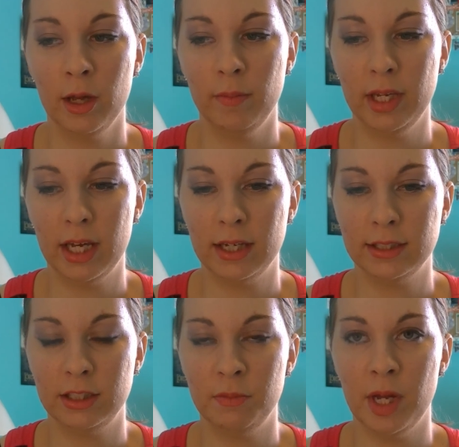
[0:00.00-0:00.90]

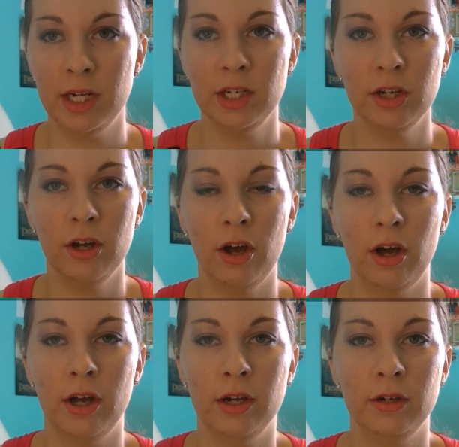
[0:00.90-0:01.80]
Because depending
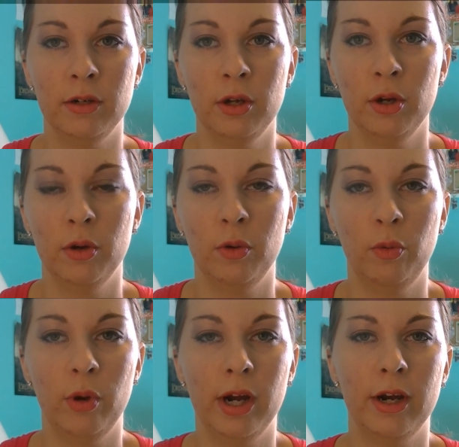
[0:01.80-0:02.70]
on
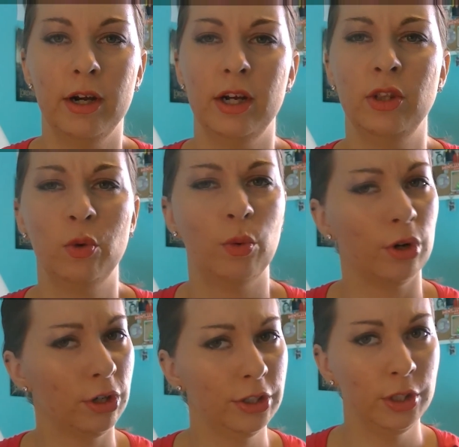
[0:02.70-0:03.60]
where in the
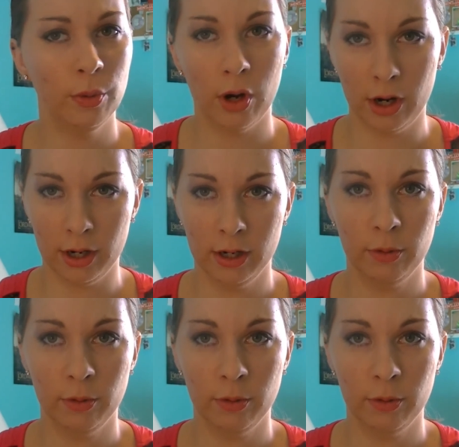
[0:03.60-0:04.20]
world you are,